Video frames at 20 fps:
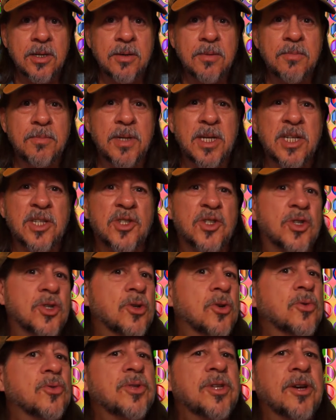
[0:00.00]
means
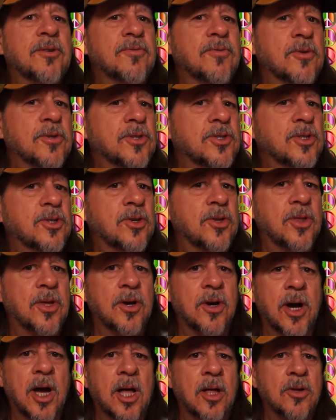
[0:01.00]
no difference to
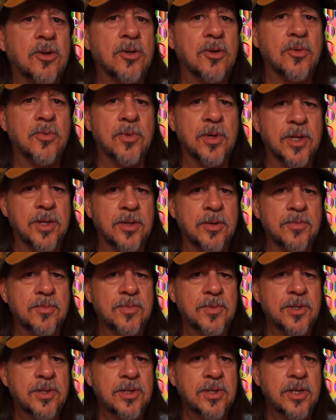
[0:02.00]
their
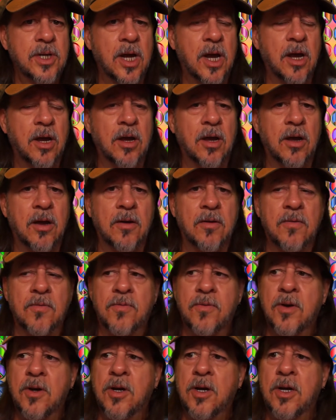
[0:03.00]
algorithms
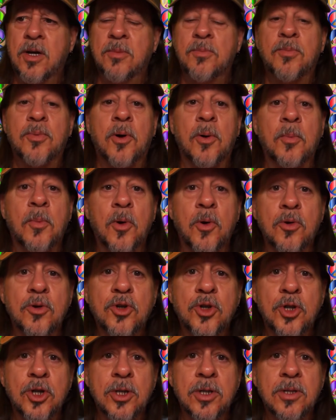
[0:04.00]
of
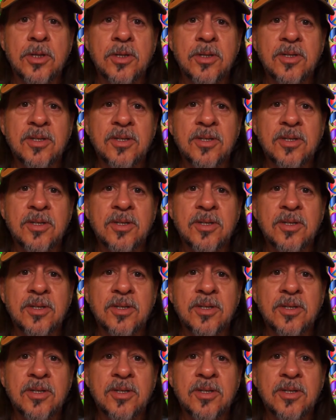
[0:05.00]
promotion,